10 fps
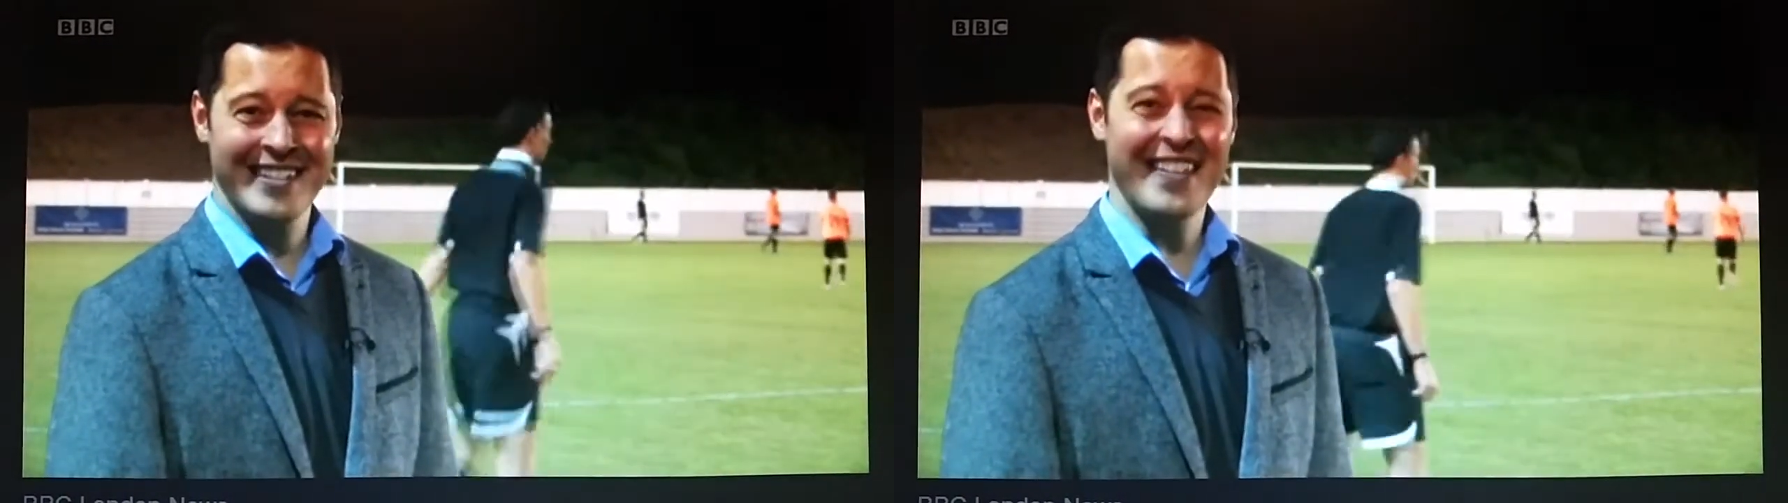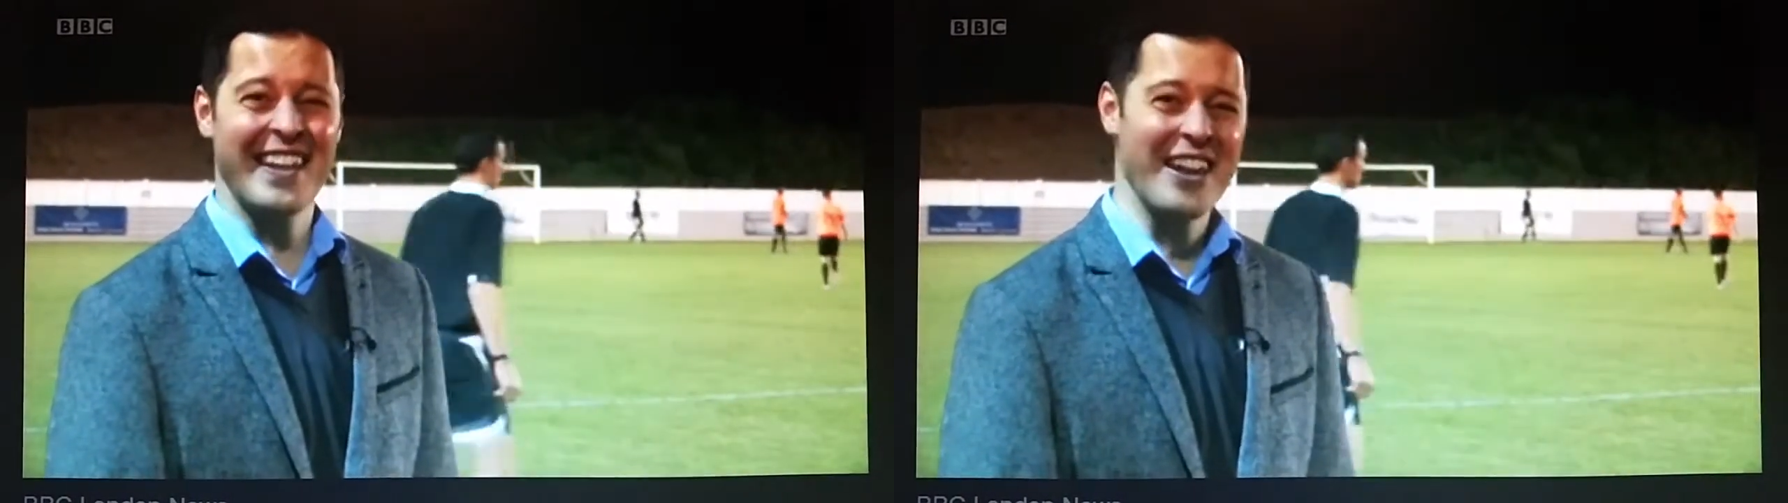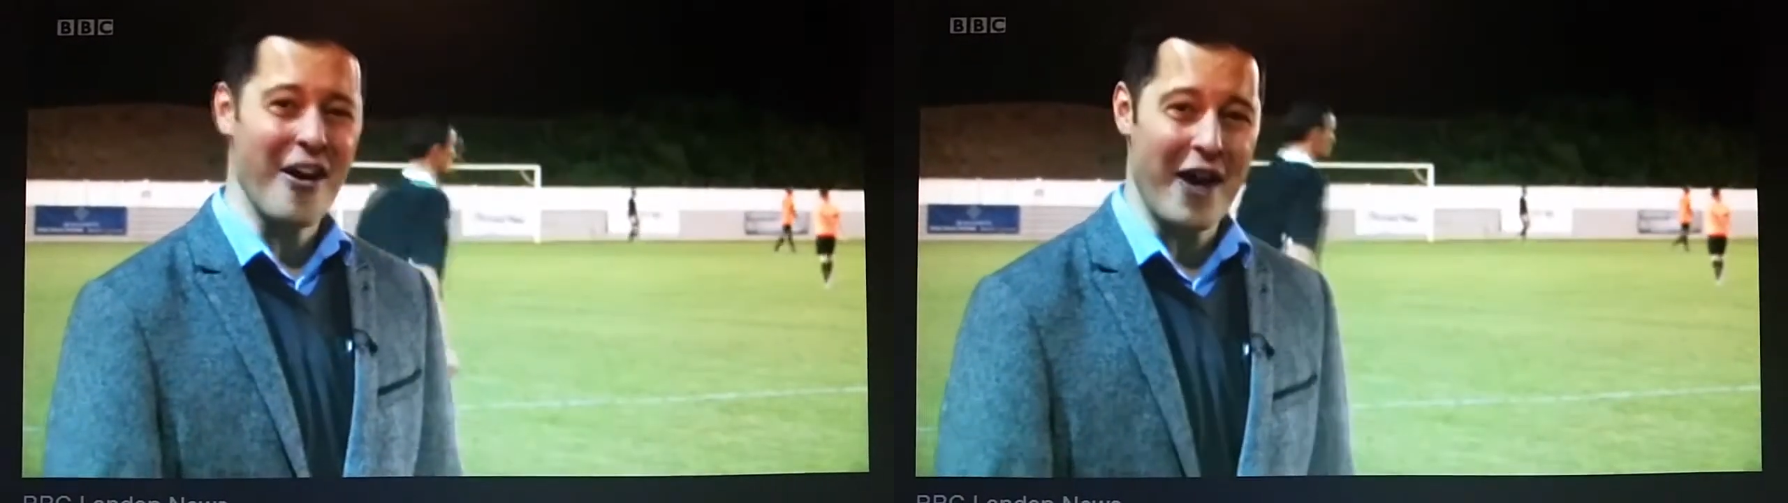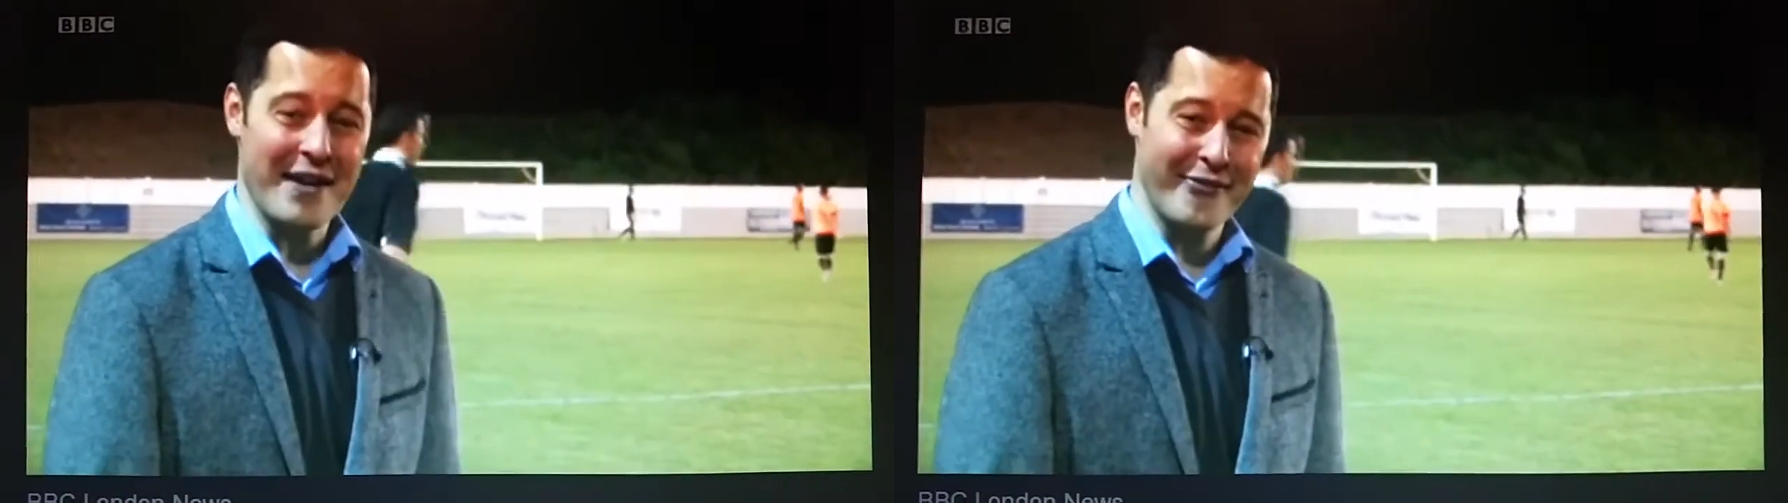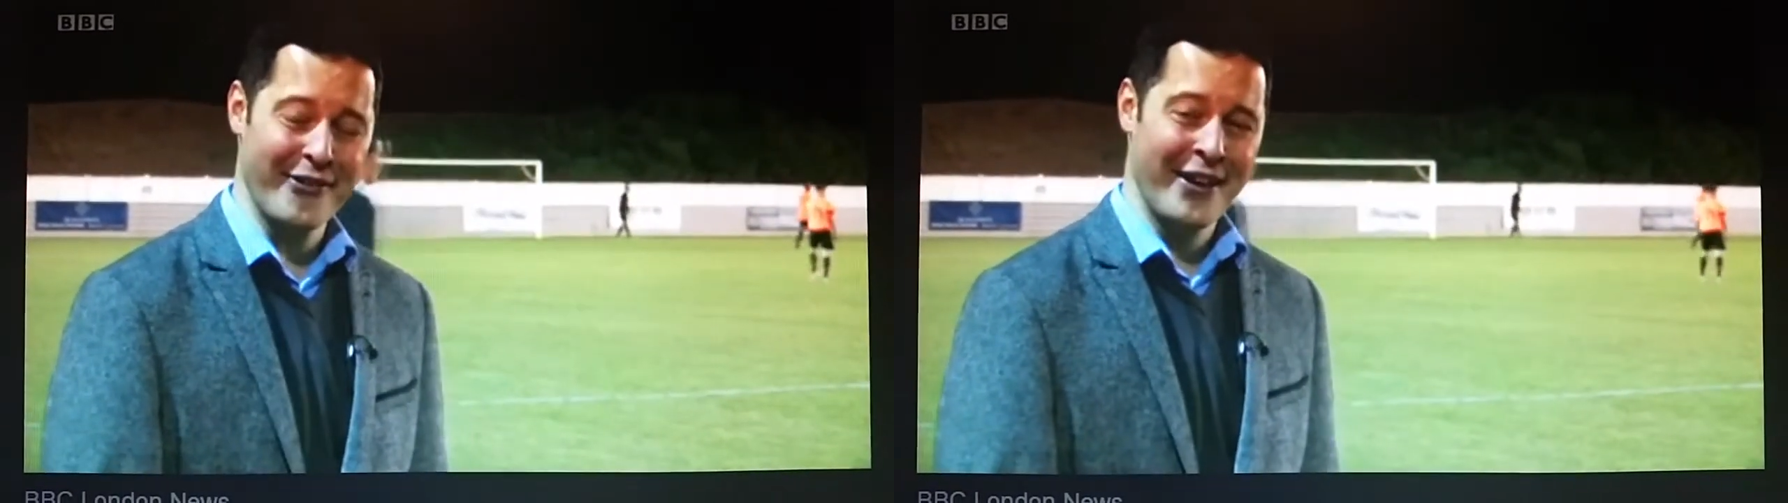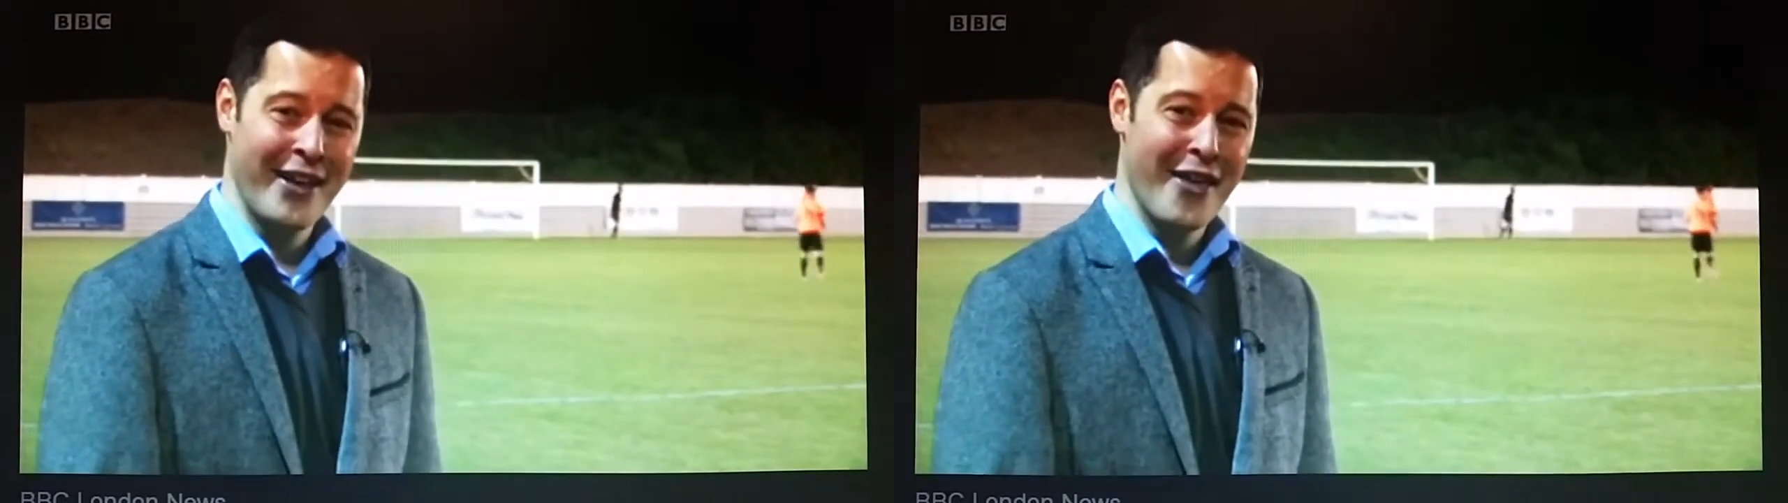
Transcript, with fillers: to the 9th.